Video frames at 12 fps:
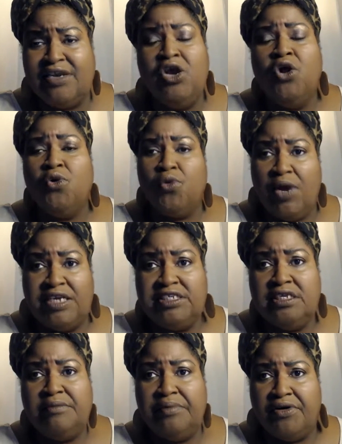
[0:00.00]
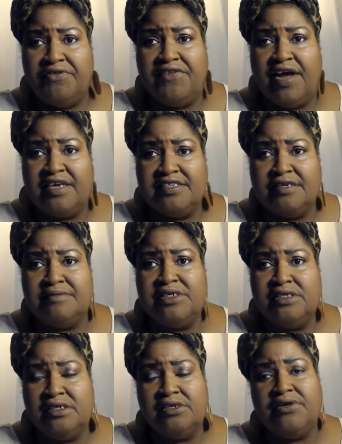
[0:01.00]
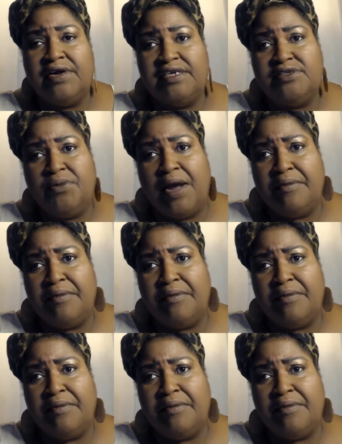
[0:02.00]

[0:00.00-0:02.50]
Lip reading: racially profile some of these little crazy white